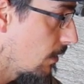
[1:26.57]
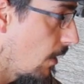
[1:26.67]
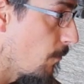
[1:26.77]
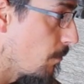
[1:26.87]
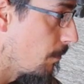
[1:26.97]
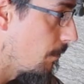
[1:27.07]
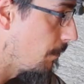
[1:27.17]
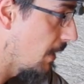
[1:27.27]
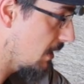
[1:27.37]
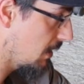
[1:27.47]
I've
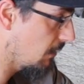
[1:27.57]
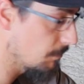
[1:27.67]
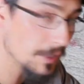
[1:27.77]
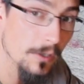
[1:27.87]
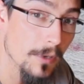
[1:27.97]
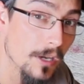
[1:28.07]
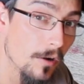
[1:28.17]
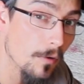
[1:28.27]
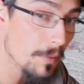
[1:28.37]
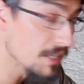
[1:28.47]
basically built my
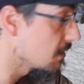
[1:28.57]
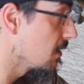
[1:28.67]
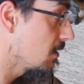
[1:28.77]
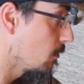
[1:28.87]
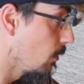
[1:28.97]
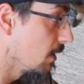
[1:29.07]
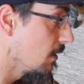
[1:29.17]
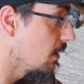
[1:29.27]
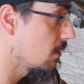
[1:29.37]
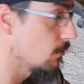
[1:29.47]
whole business
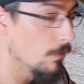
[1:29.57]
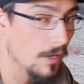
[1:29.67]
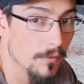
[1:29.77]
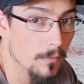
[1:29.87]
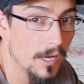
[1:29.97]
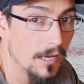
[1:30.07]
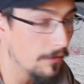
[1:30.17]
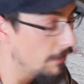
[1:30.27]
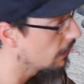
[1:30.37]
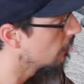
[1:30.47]
with this one
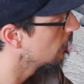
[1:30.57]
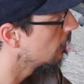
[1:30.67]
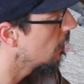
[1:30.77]
welder,